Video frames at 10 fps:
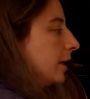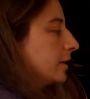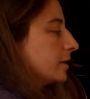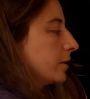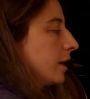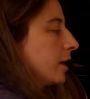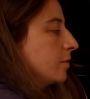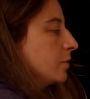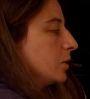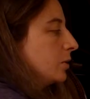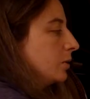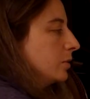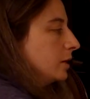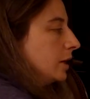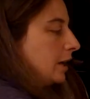so a
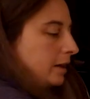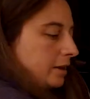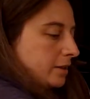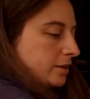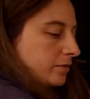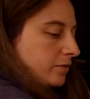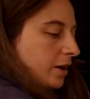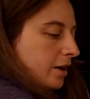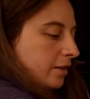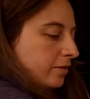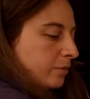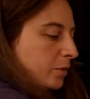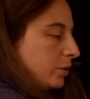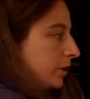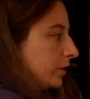moon is
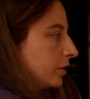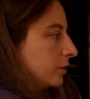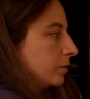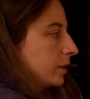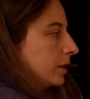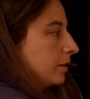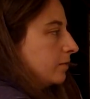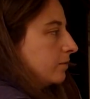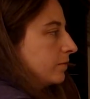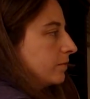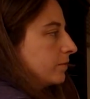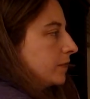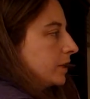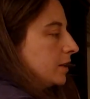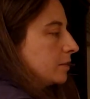5.3
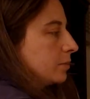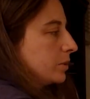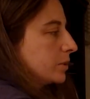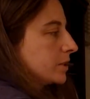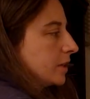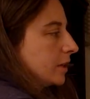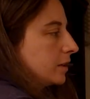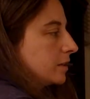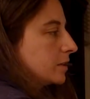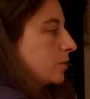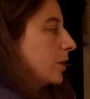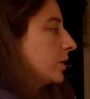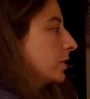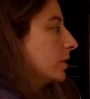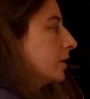feet per second squared.